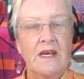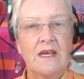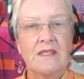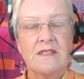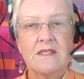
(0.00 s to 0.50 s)

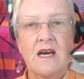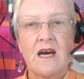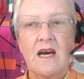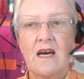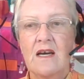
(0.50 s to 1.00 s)
And
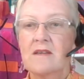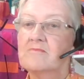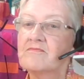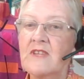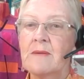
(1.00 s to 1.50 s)

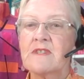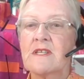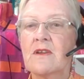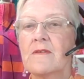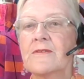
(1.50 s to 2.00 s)
it was a
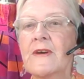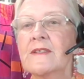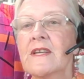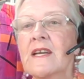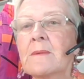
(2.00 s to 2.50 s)
lot of
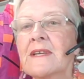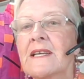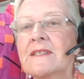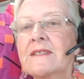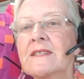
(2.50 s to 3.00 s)
fun, and I'm
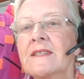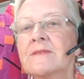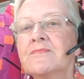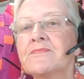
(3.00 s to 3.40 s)
glad I did it.